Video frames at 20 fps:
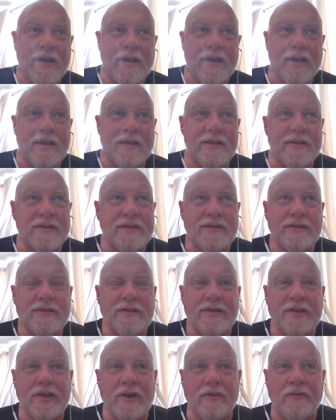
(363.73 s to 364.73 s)
uh,
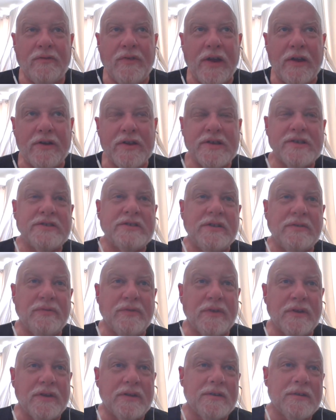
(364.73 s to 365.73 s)
you know various
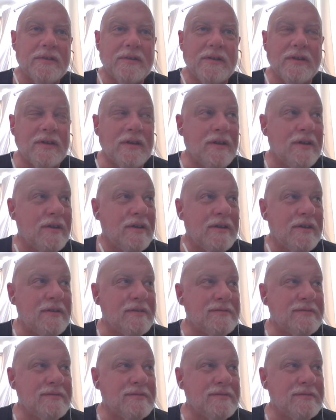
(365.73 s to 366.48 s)
different uh,